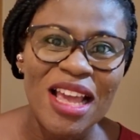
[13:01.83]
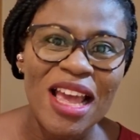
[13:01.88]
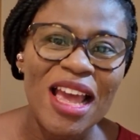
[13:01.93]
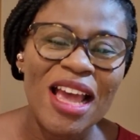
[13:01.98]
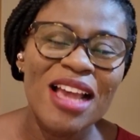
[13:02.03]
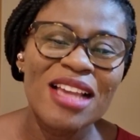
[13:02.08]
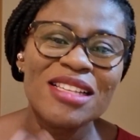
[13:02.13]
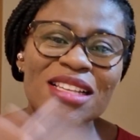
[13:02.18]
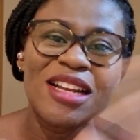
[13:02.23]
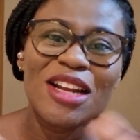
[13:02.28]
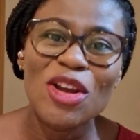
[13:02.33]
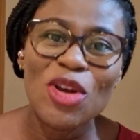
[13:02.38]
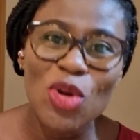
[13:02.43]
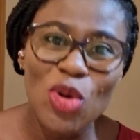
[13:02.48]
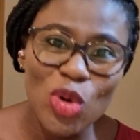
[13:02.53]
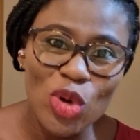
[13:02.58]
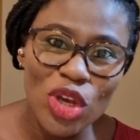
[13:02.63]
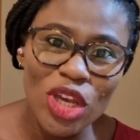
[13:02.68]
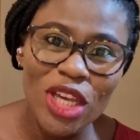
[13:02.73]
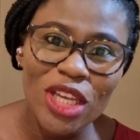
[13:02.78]
I started
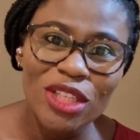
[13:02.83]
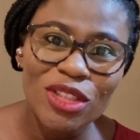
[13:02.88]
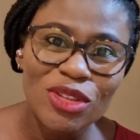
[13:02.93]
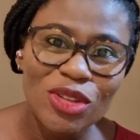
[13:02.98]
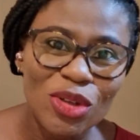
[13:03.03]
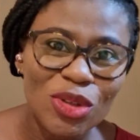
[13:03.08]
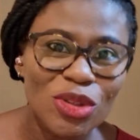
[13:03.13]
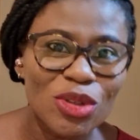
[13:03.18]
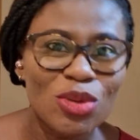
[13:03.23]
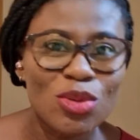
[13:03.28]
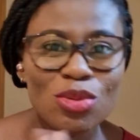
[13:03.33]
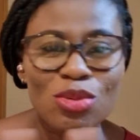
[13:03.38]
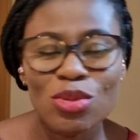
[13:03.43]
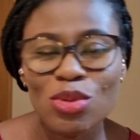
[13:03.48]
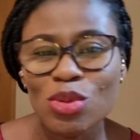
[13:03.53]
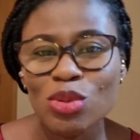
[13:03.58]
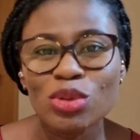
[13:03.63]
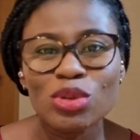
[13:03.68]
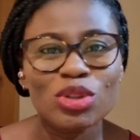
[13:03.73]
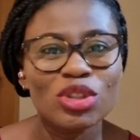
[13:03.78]
going on Google to